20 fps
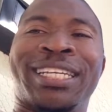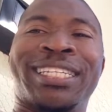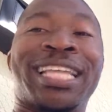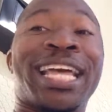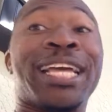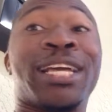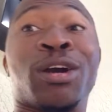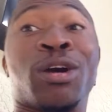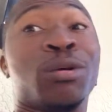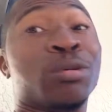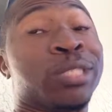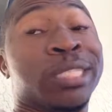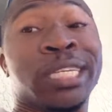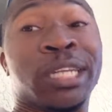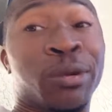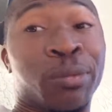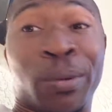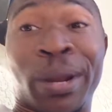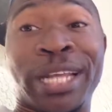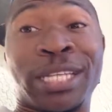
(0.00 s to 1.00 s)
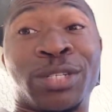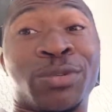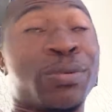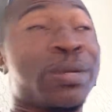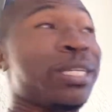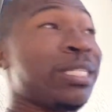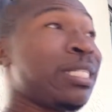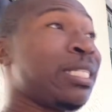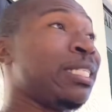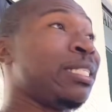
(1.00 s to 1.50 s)
they go to the
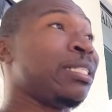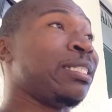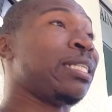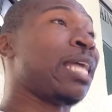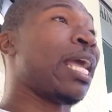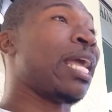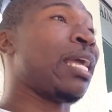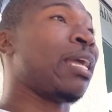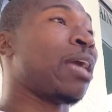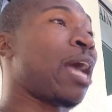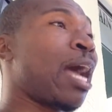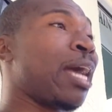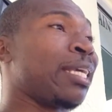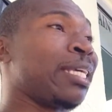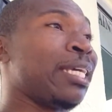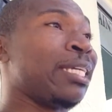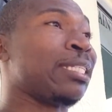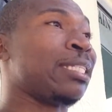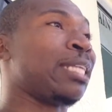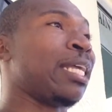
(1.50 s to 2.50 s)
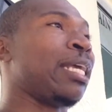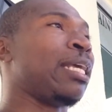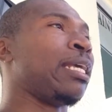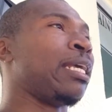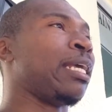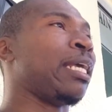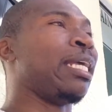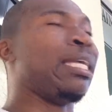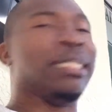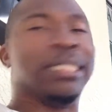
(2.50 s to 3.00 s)
restaurants and they, I guess they
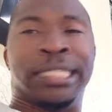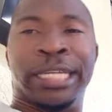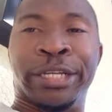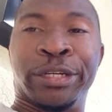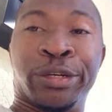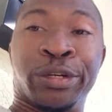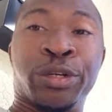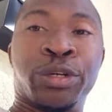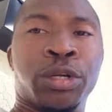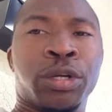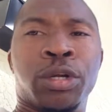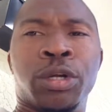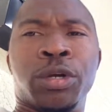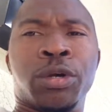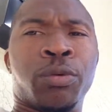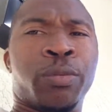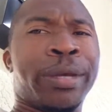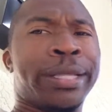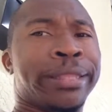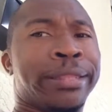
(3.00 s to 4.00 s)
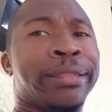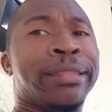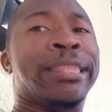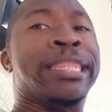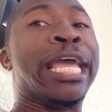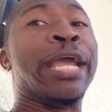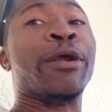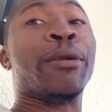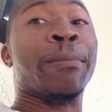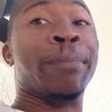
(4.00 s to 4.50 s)
eat dinner with
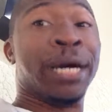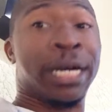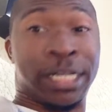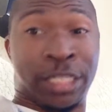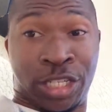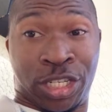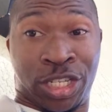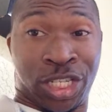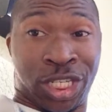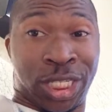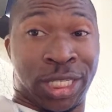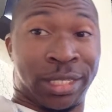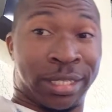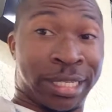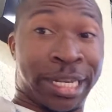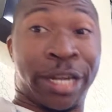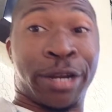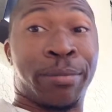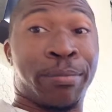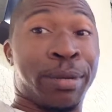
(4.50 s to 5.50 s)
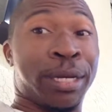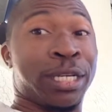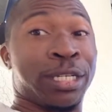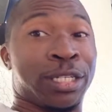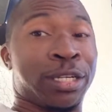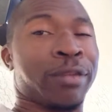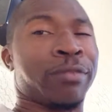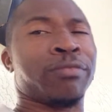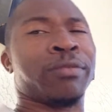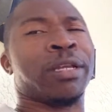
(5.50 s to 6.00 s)
their bunch
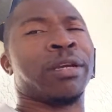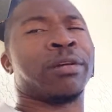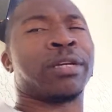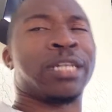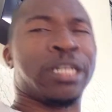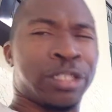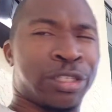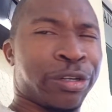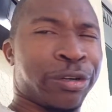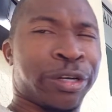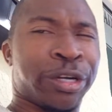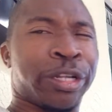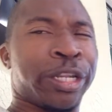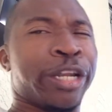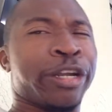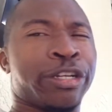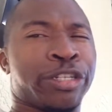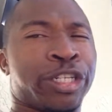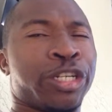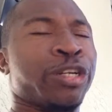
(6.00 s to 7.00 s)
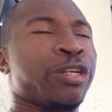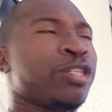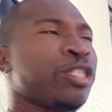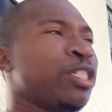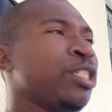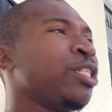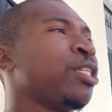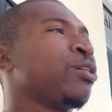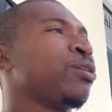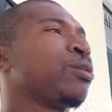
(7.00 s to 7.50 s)
of the concerning their church,
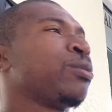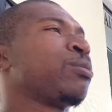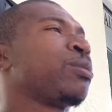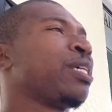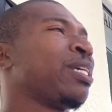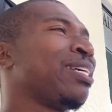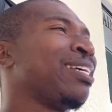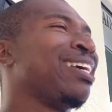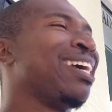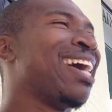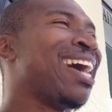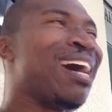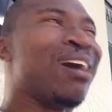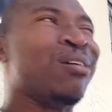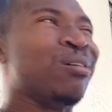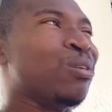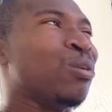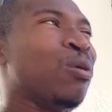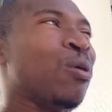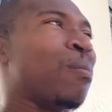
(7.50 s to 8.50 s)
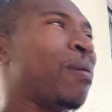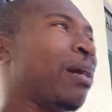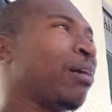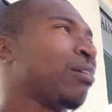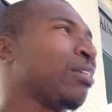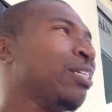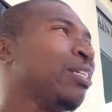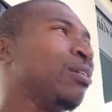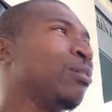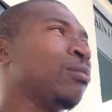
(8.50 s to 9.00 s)
you know what I'm saying? I don't know
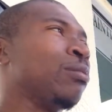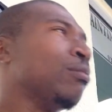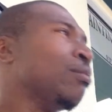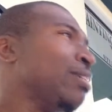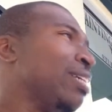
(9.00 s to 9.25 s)
about, you know,